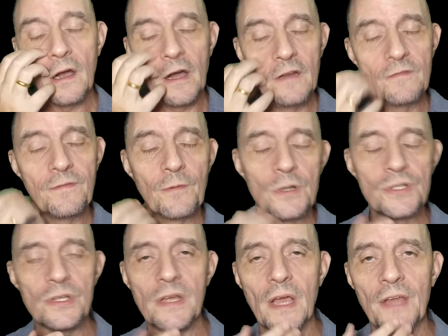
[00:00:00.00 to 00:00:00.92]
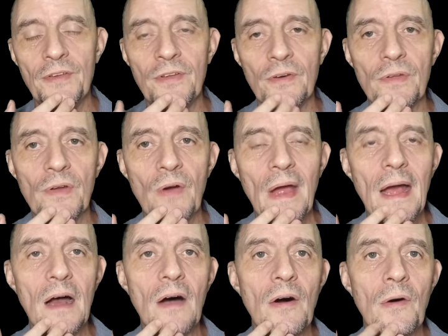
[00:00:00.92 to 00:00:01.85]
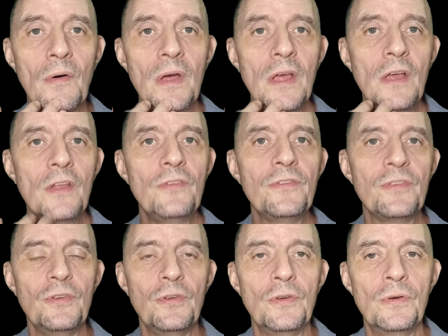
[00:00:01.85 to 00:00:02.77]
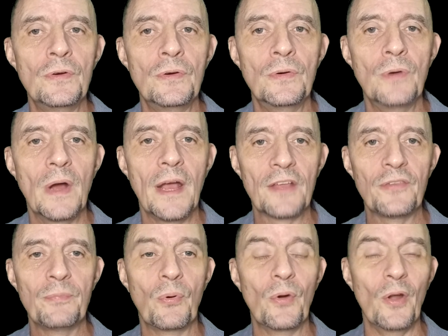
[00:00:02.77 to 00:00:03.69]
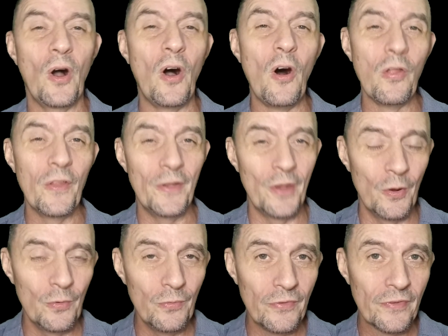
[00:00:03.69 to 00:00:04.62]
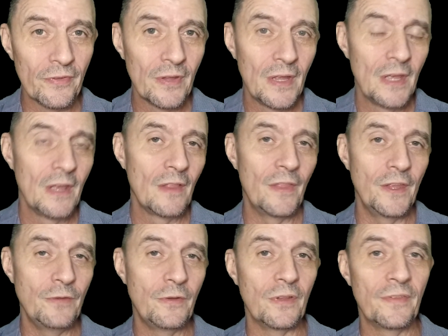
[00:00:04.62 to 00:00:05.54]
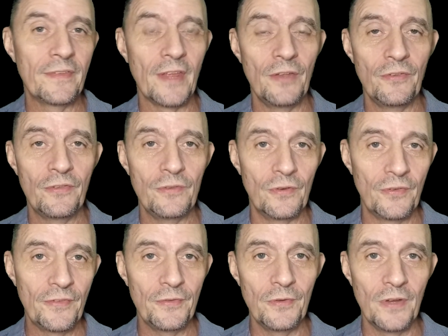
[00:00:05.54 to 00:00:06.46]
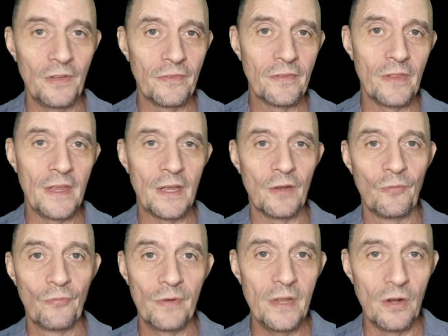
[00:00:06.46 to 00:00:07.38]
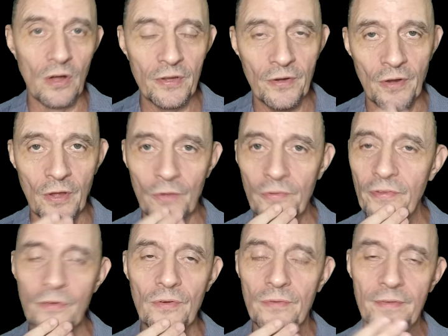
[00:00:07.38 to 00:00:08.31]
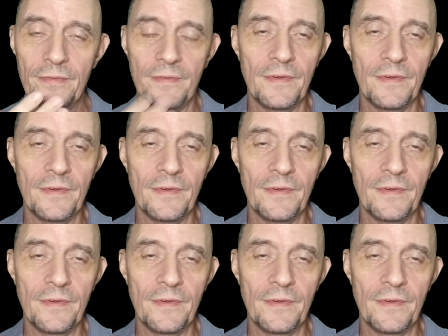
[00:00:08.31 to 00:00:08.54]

Unfortunately, I don't know how to export all the notes that you could send to your students so they can read all your notes. There's,